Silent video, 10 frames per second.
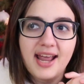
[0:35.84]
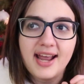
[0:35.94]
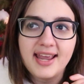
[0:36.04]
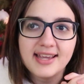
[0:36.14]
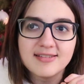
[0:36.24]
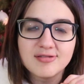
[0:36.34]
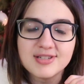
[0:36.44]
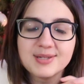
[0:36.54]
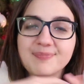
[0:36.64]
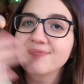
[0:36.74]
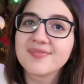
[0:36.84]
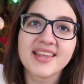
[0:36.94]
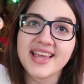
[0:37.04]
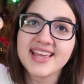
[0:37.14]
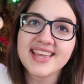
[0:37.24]
And
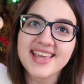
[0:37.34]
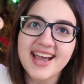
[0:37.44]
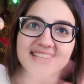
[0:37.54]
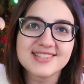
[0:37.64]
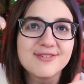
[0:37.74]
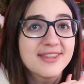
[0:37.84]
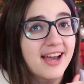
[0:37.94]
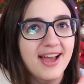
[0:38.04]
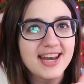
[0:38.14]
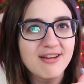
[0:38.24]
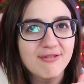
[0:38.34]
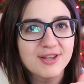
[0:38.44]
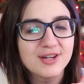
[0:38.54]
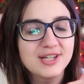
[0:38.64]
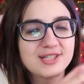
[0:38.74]
yeah, so without any
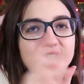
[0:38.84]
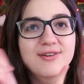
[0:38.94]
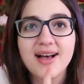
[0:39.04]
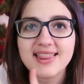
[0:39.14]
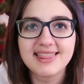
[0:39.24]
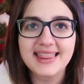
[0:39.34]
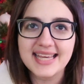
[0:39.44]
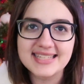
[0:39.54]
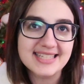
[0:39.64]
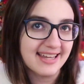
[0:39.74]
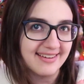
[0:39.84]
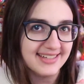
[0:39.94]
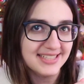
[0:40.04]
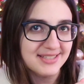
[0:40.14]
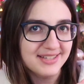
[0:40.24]
further ado, let's get on
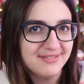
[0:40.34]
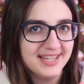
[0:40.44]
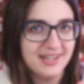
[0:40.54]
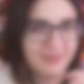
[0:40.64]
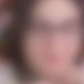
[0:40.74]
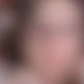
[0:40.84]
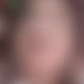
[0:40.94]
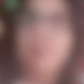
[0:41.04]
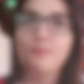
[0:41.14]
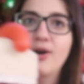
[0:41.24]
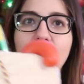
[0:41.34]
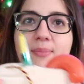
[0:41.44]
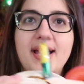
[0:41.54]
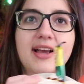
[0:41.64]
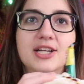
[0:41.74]
into the video. Oh
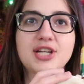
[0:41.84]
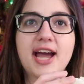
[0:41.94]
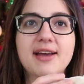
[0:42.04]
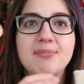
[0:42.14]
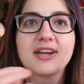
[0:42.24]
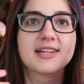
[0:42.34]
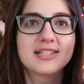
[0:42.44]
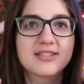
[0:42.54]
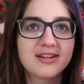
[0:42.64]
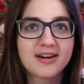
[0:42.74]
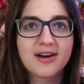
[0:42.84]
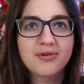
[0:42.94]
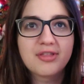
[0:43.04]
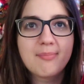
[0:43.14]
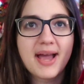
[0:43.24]
my gosh, I am gonna start out
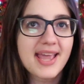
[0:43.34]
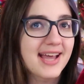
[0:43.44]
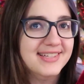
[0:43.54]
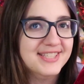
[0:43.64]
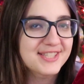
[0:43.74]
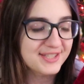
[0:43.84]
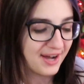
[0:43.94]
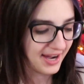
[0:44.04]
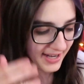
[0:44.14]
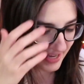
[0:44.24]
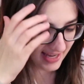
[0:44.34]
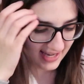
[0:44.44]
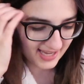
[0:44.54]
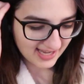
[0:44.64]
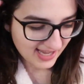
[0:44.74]
with my
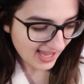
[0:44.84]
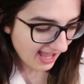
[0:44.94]
stocking.